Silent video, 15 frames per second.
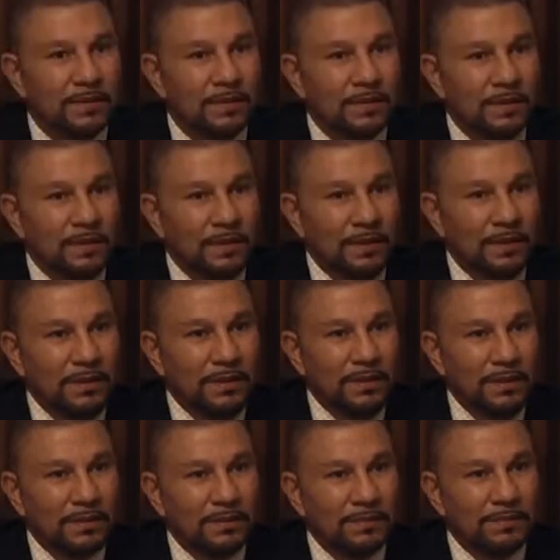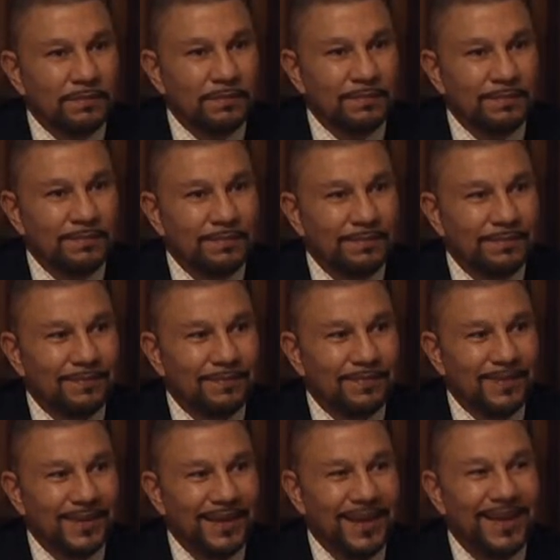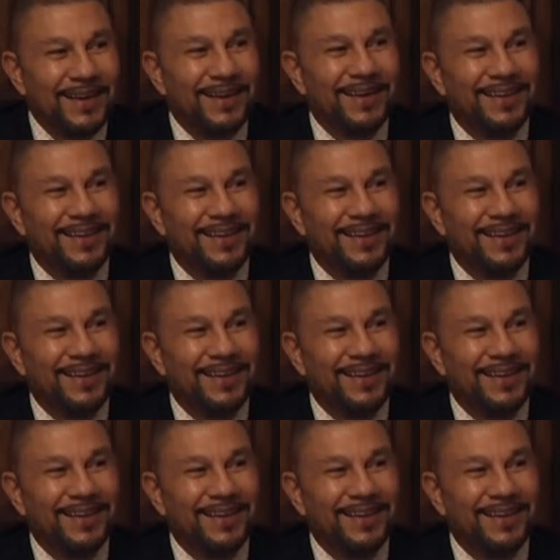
(not speaking)